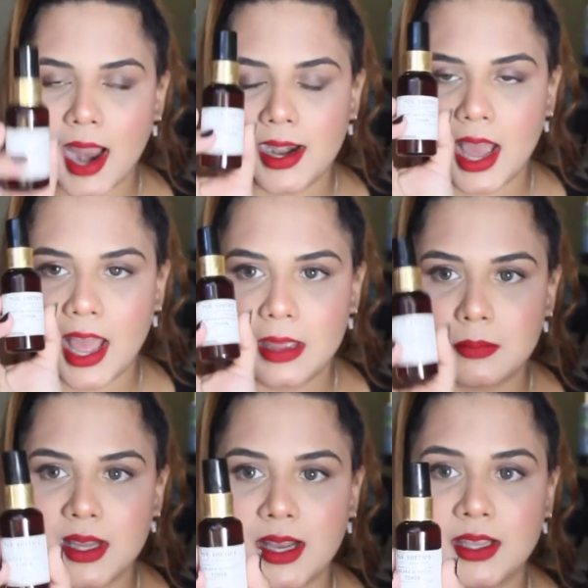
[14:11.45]
And I
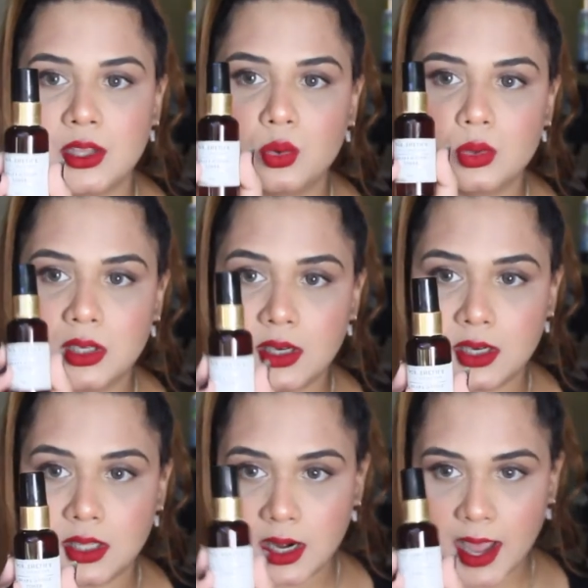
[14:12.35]
am telling you,
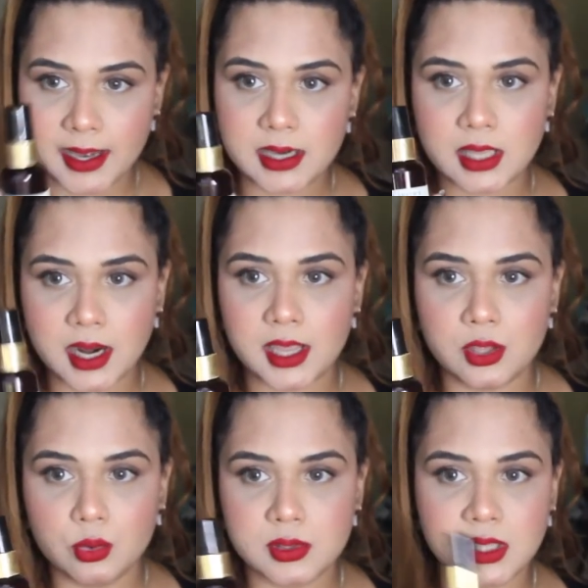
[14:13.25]
the night that I
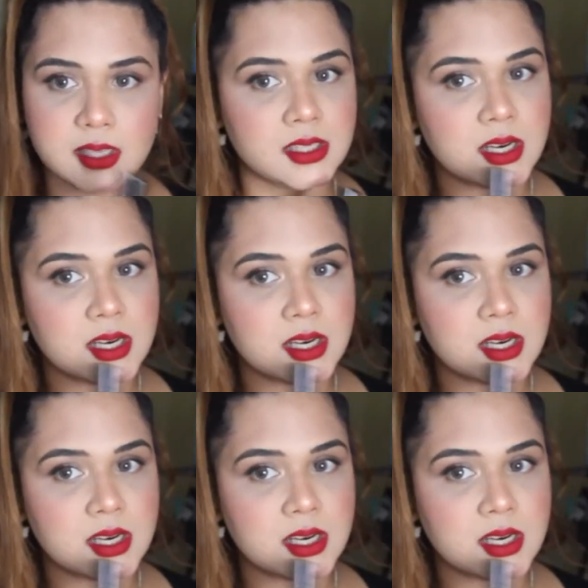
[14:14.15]
use this,